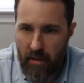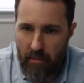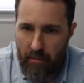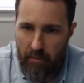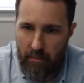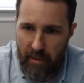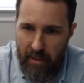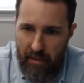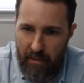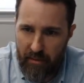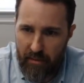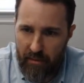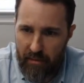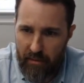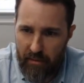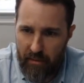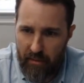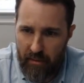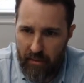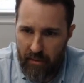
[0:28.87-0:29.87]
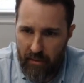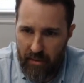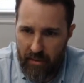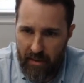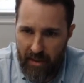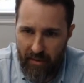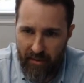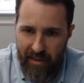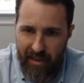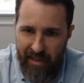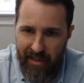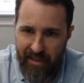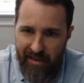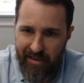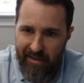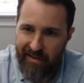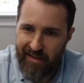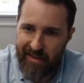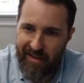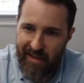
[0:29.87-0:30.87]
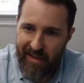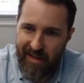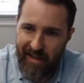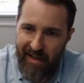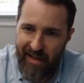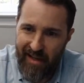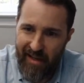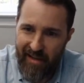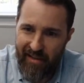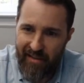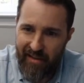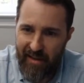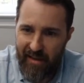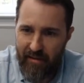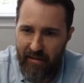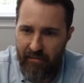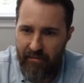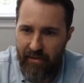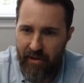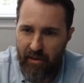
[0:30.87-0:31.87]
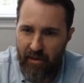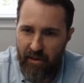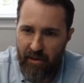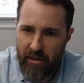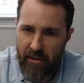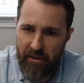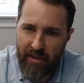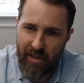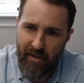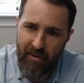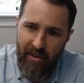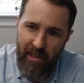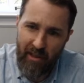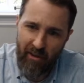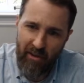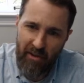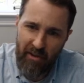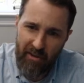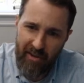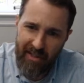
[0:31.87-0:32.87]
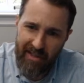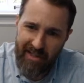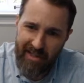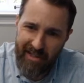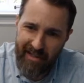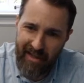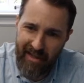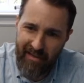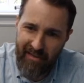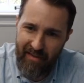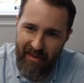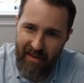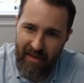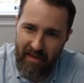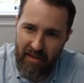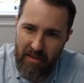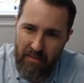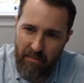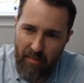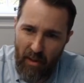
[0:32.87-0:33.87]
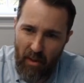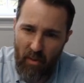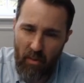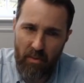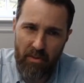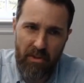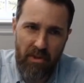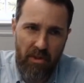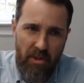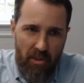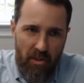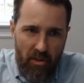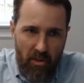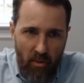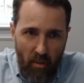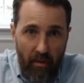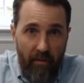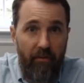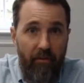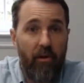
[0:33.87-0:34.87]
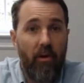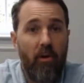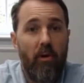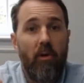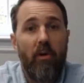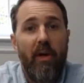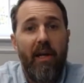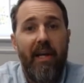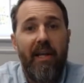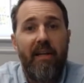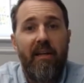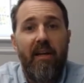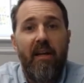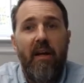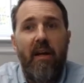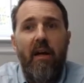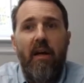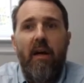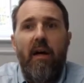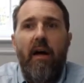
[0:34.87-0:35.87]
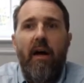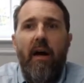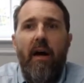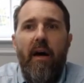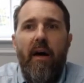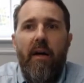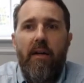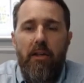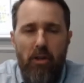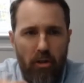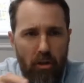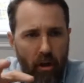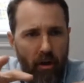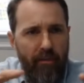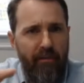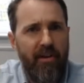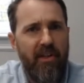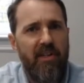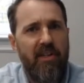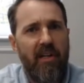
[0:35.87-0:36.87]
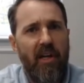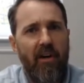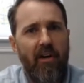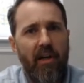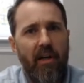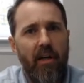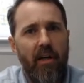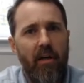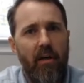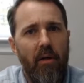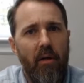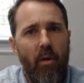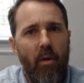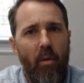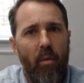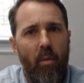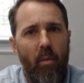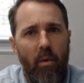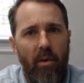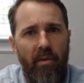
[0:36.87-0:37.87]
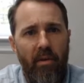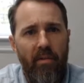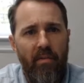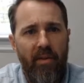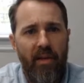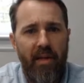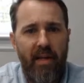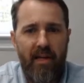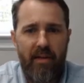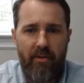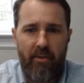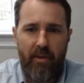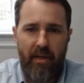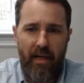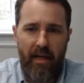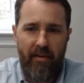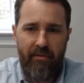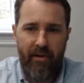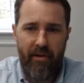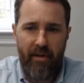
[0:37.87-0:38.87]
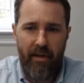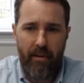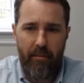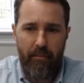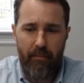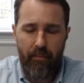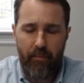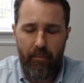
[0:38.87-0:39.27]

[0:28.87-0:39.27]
middle down here, and the inferior down here. And you can see that these bones just sort of create a surface area within the nasal cavity.